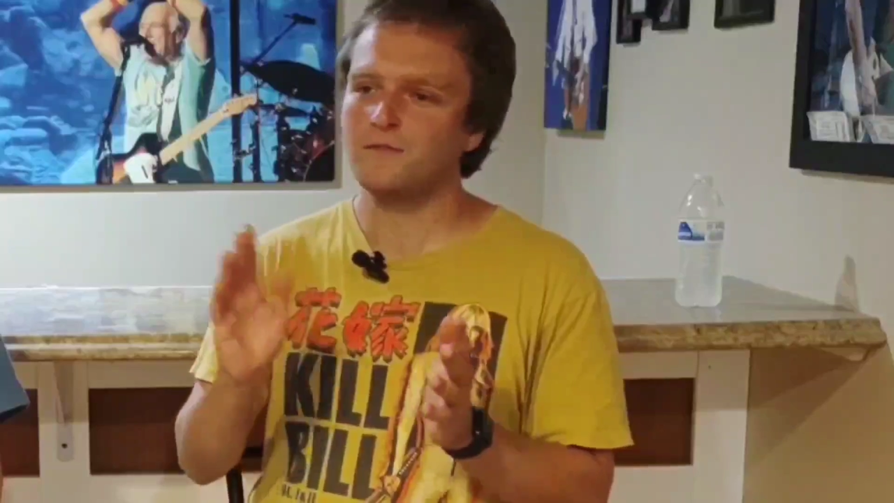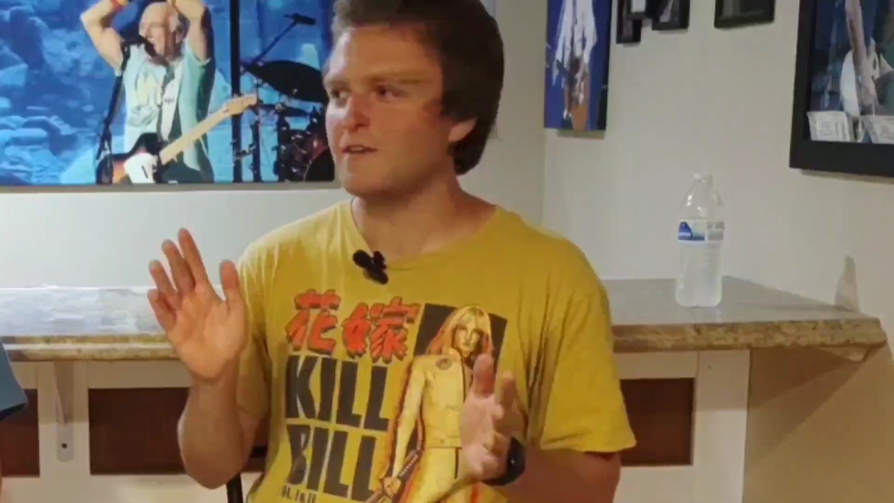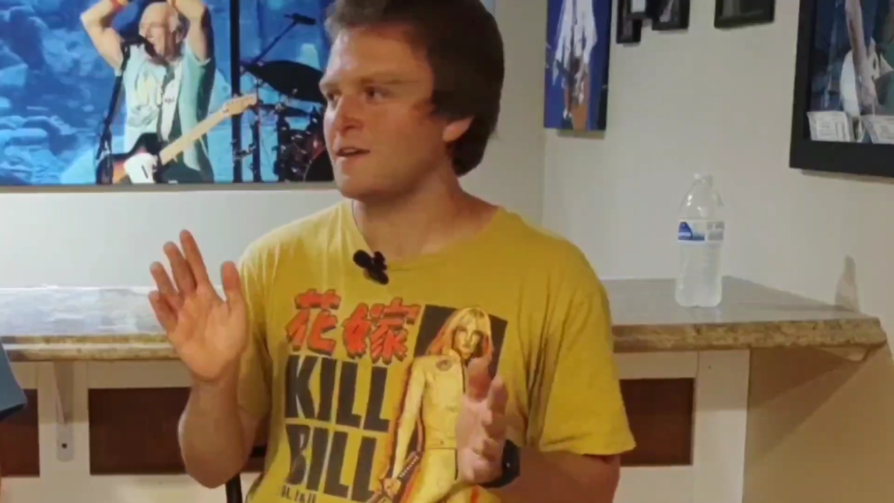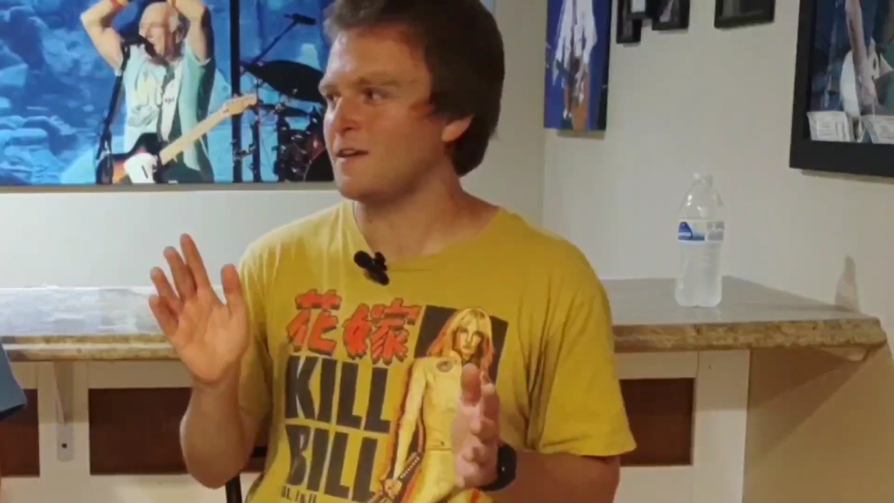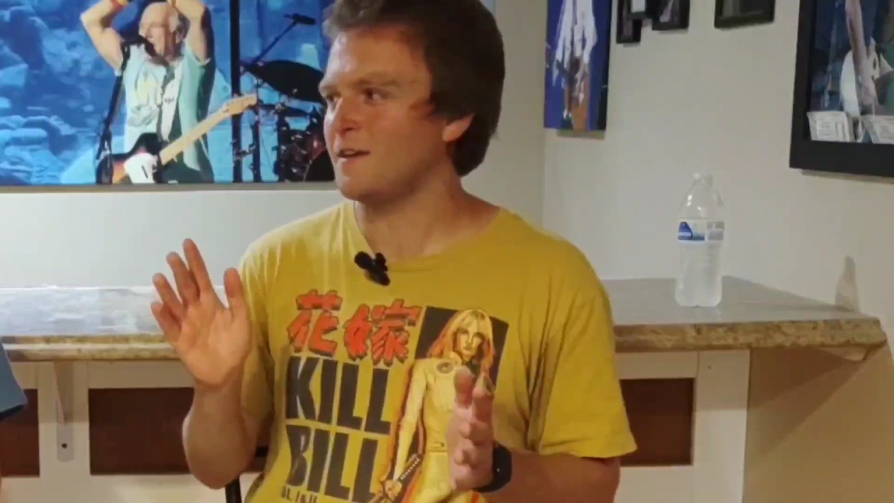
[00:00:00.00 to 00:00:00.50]
a
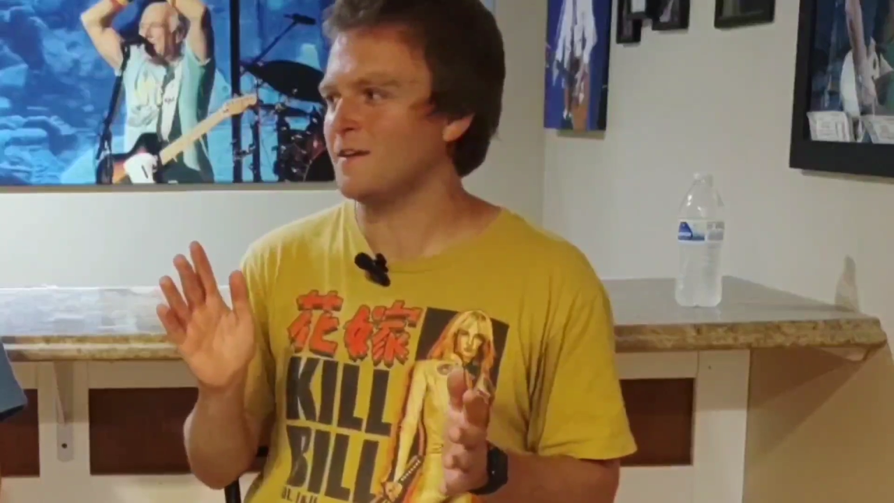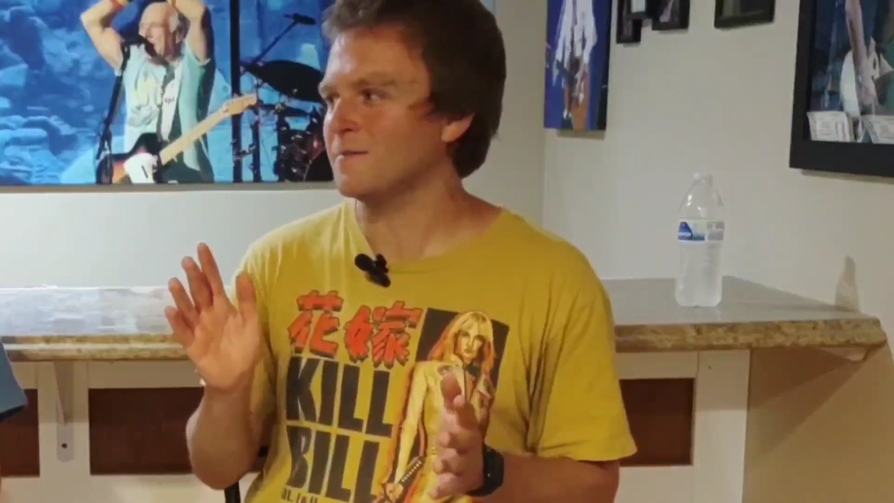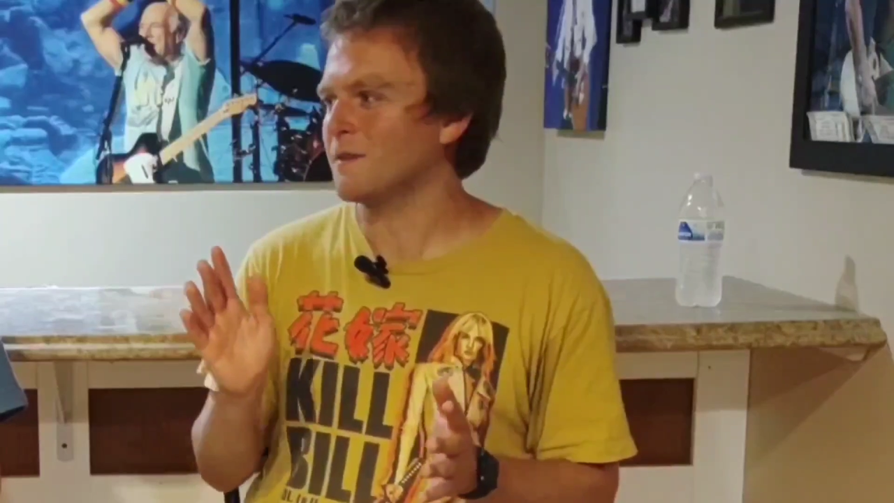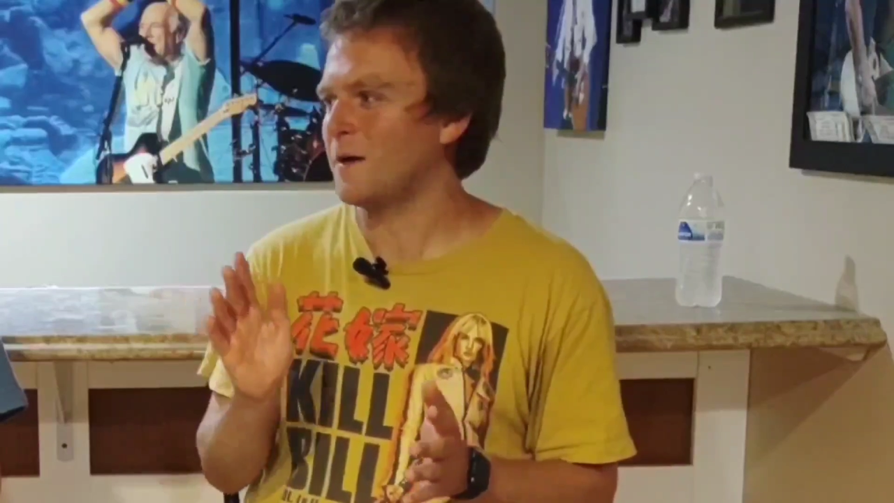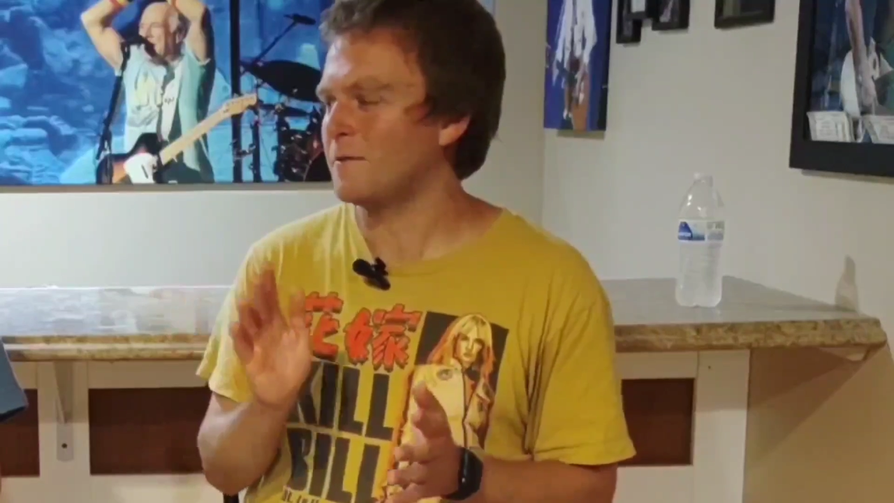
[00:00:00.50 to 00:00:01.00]
scene
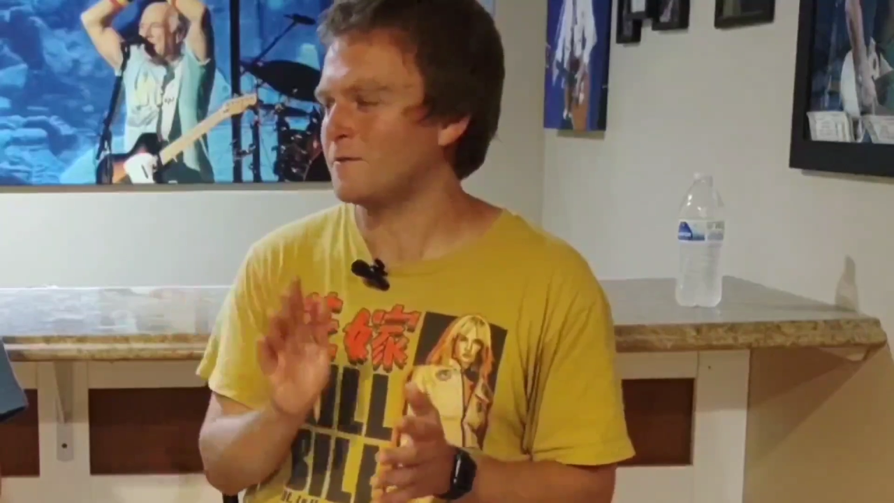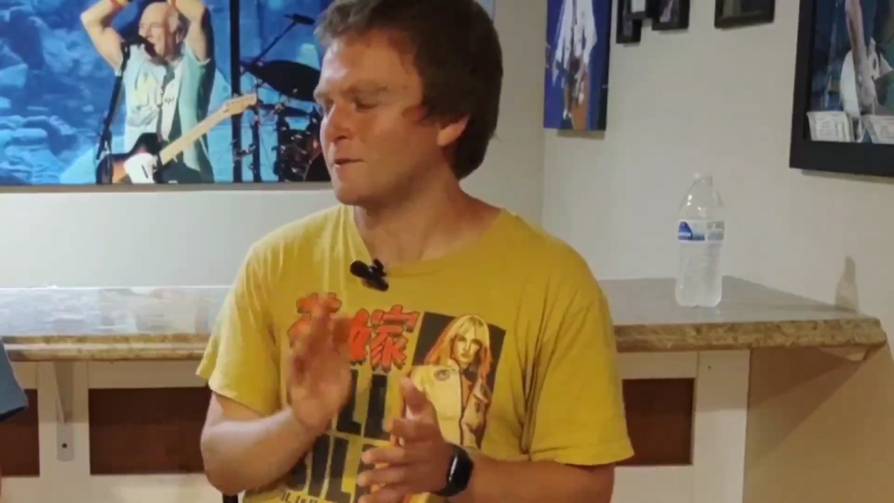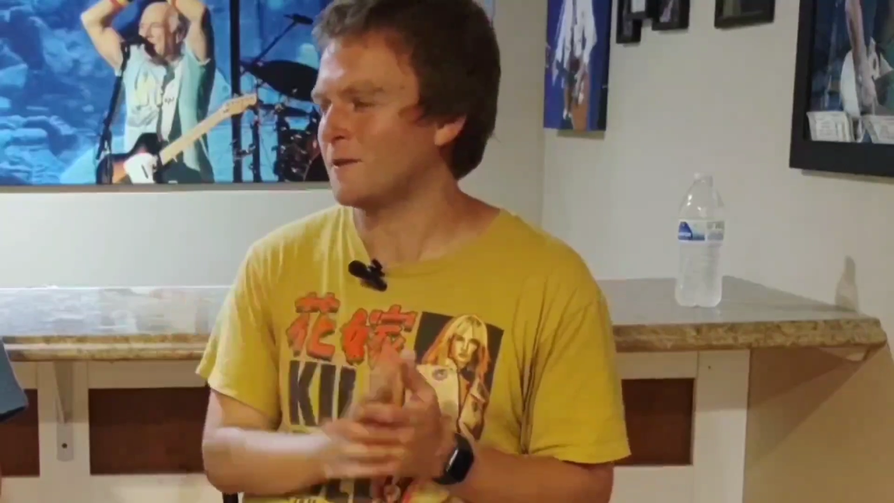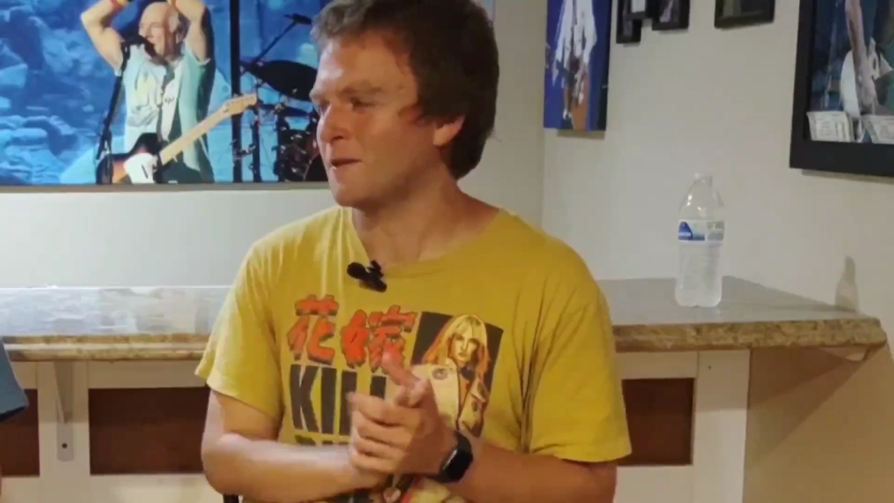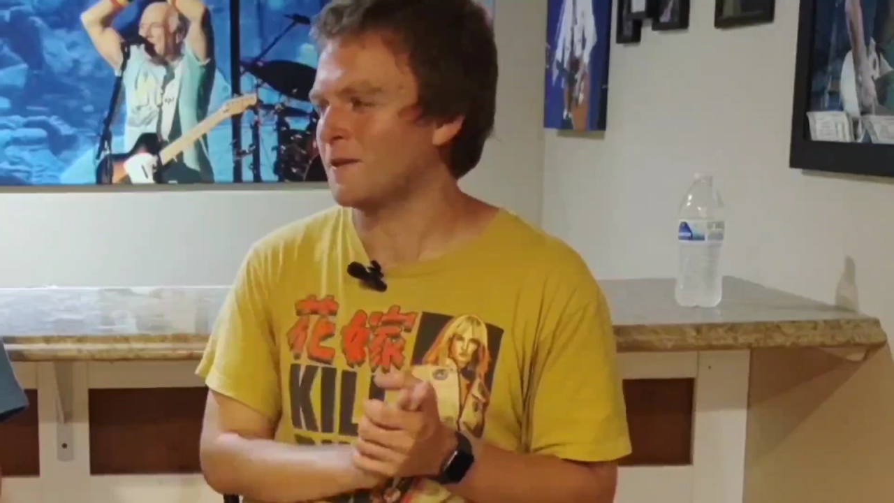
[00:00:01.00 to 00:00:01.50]
here. That was
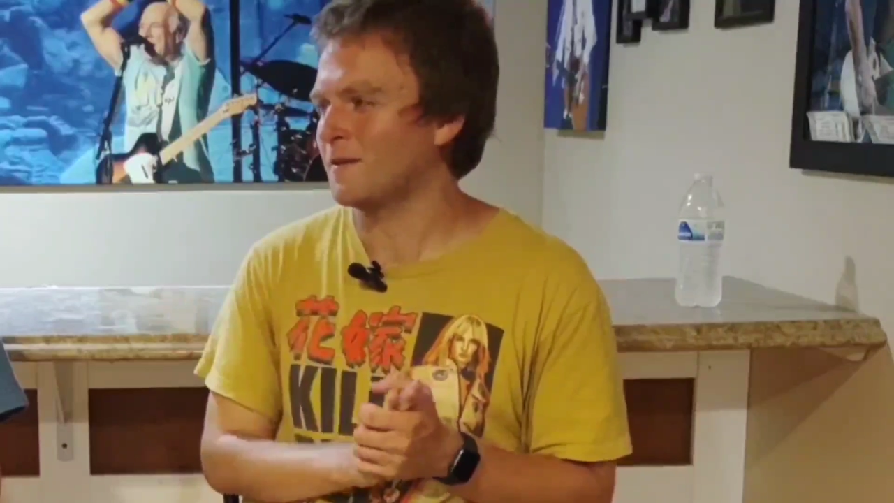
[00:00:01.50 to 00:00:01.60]
really